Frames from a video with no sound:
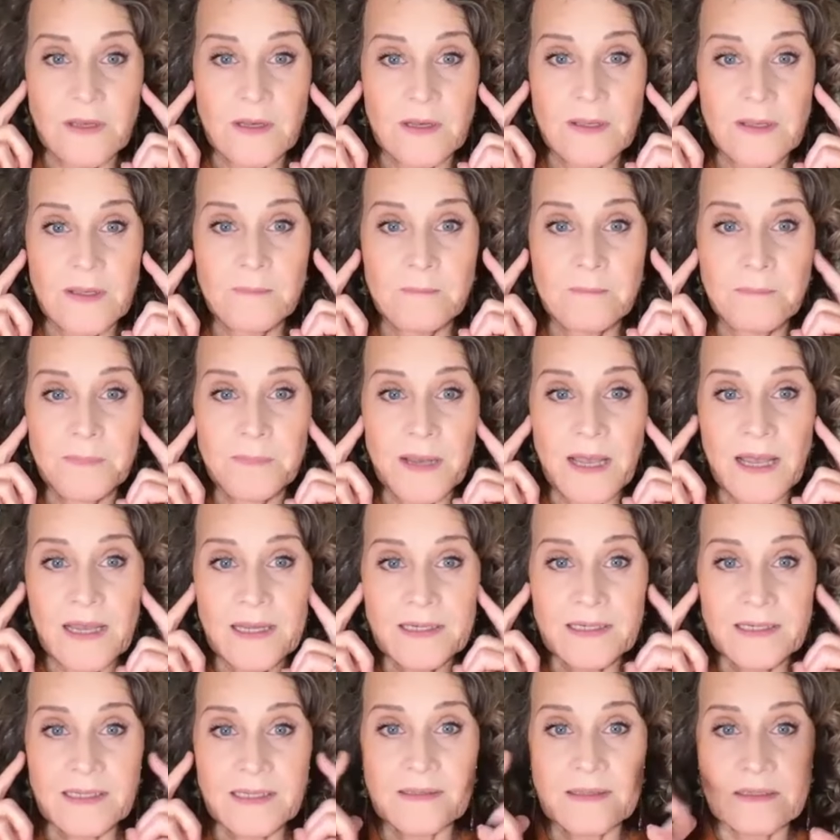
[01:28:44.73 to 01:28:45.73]

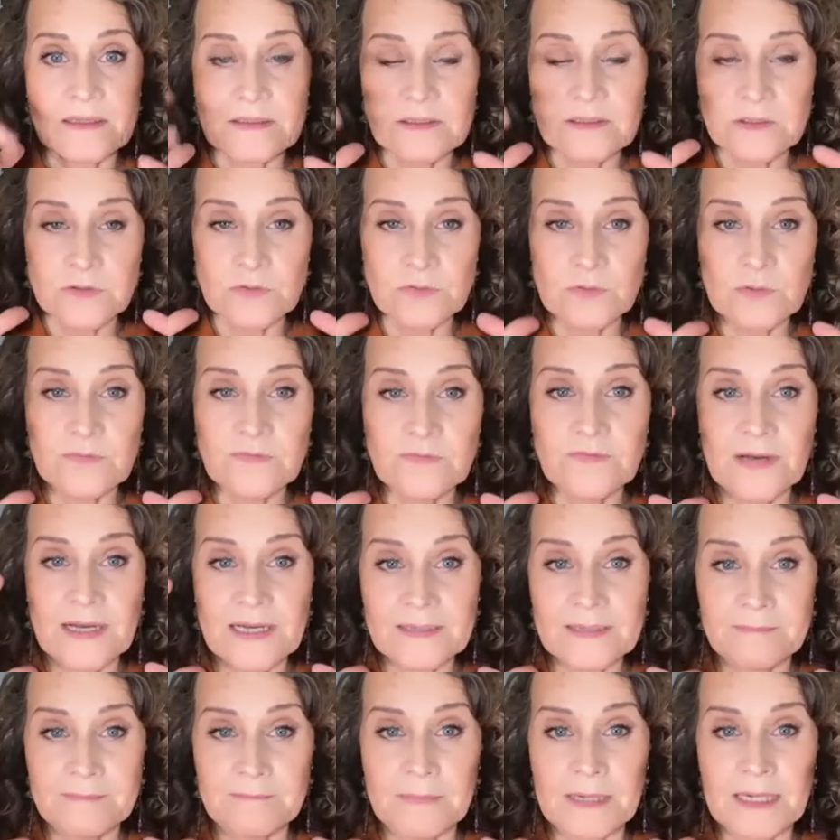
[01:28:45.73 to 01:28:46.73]
embody this
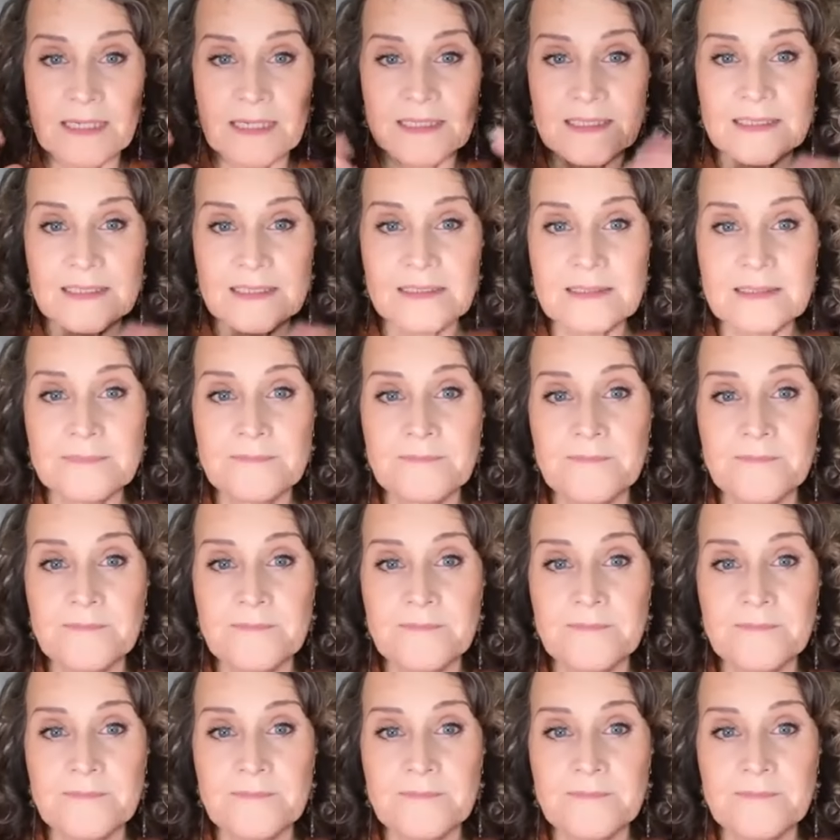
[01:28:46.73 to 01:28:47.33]
unified mind,